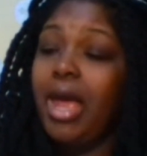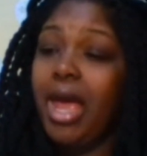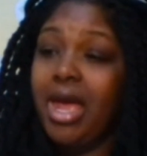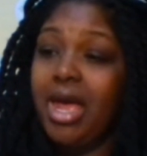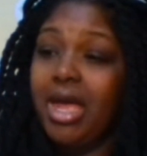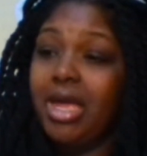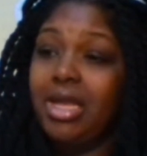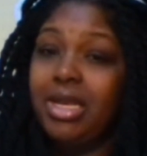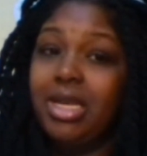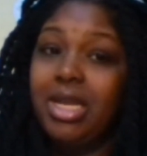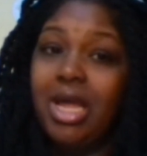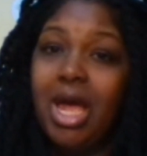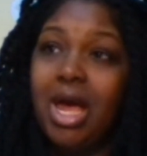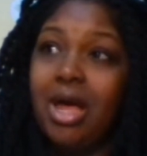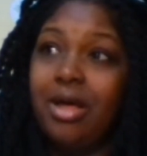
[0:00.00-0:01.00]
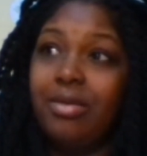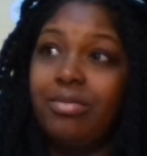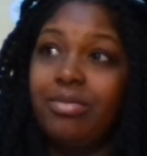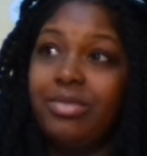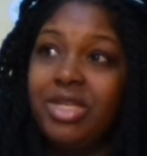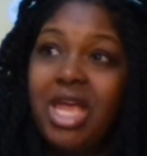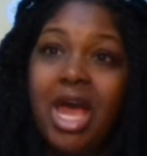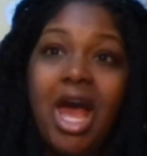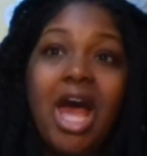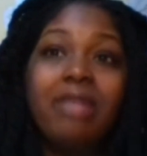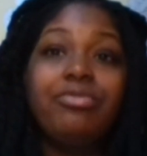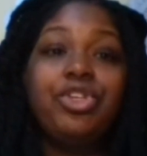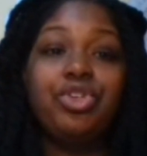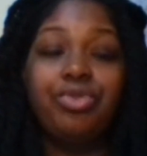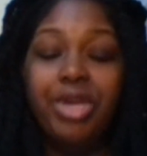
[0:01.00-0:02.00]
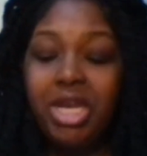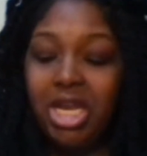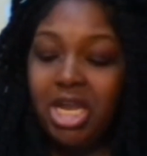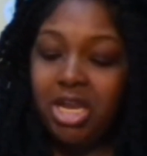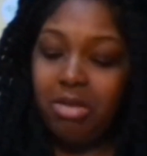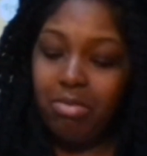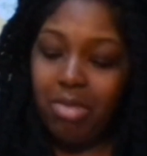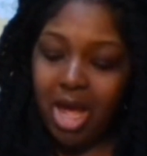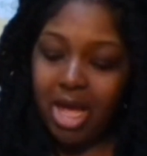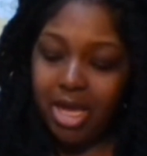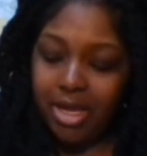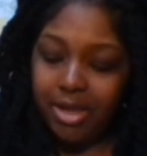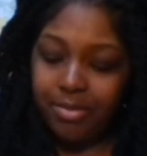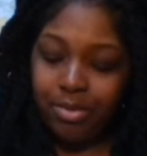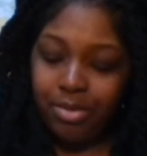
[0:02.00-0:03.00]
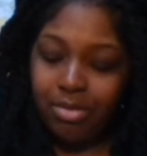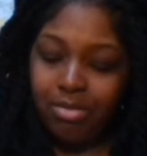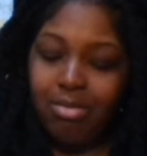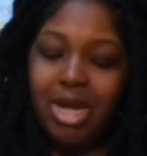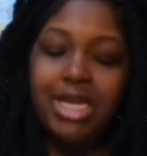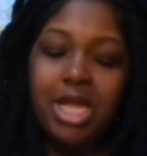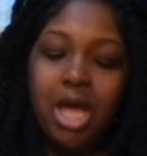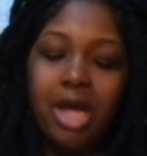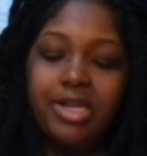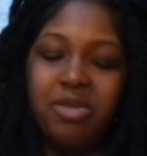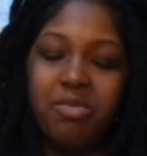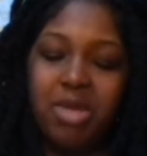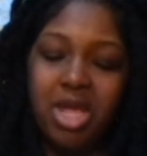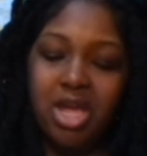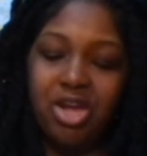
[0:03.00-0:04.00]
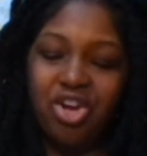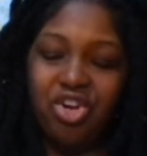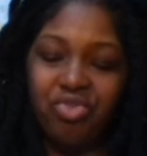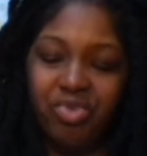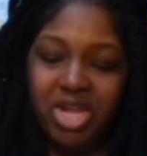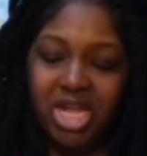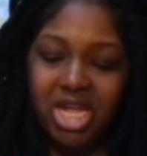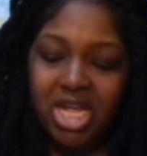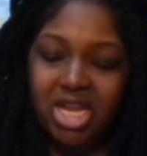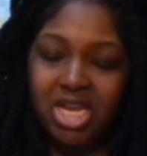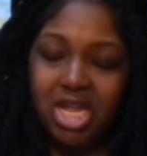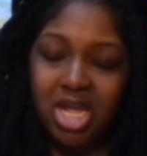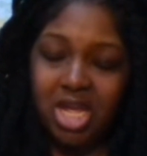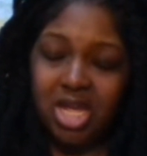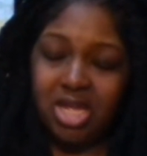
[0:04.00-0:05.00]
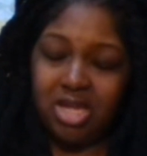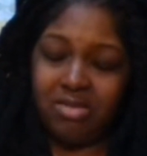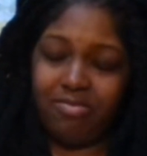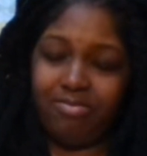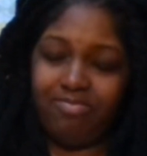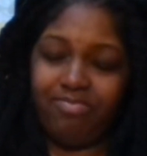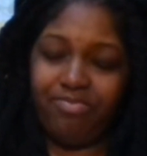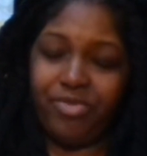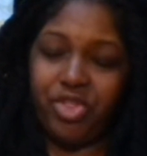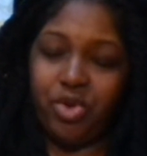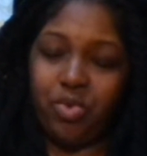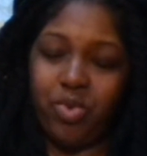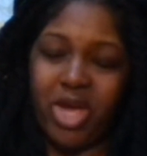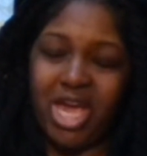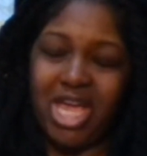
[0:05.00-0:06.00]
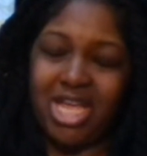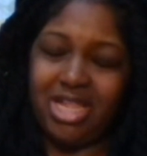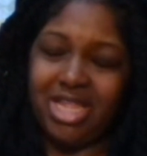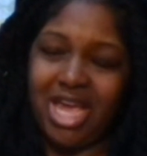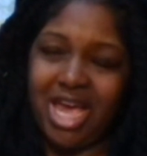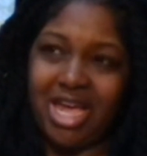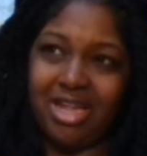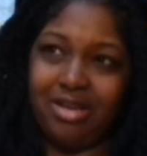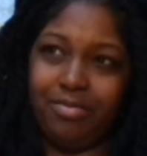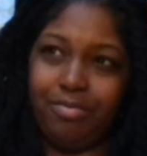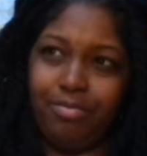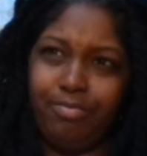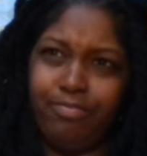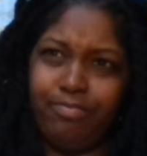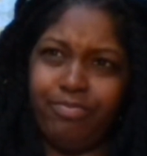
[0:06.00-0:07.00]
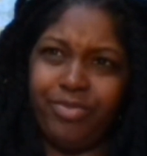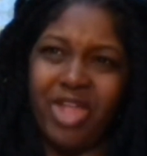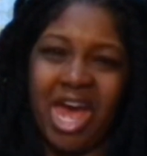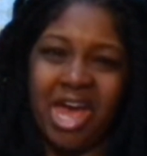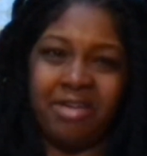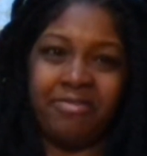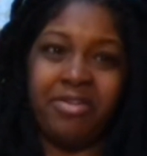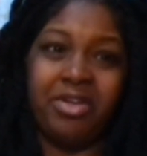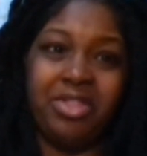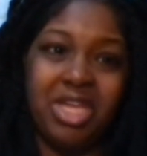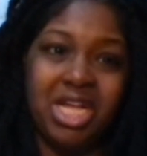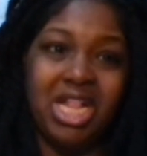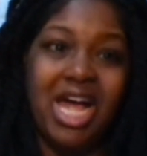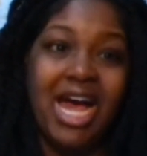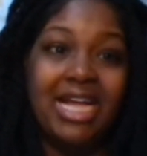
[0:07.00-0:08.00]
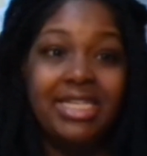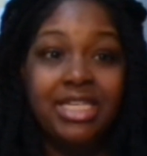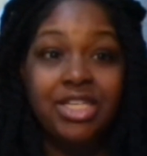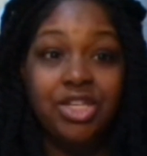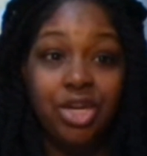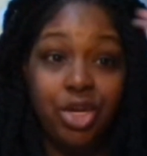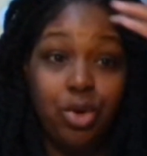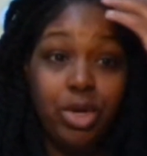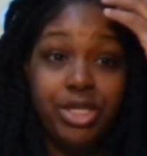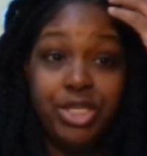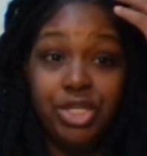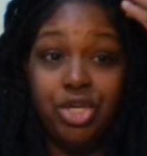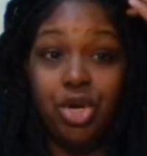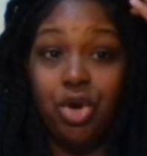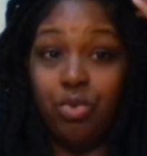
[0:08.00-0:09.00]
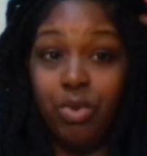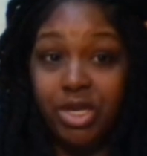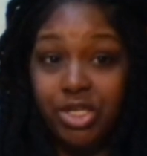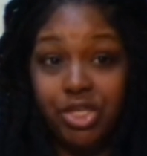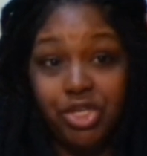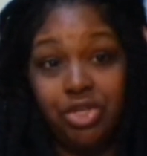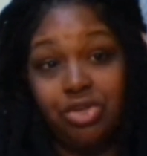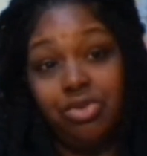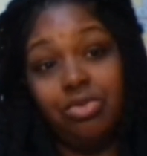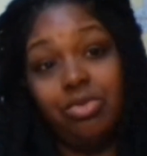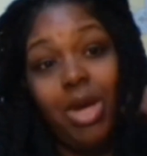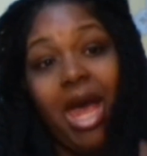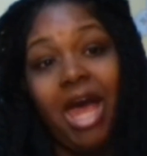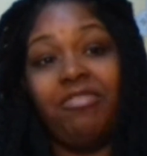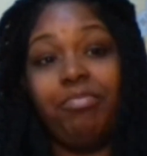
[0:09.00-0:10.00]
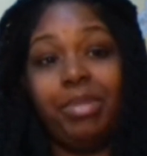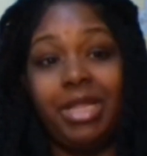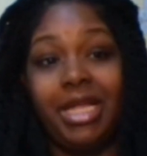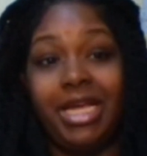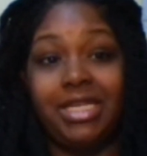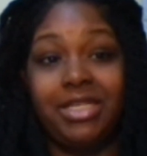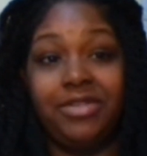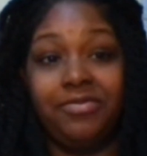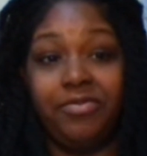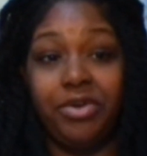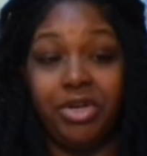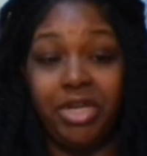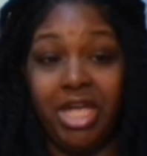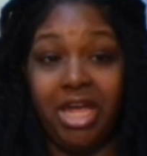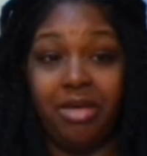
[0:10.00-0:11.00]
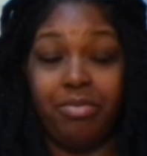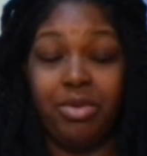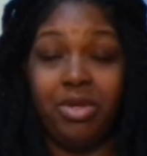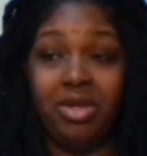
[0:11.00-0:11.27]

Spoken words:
And yeah, I'm treating my Talk to Me in Korean the way that I feel the classes are going to go once you have place for KIIP.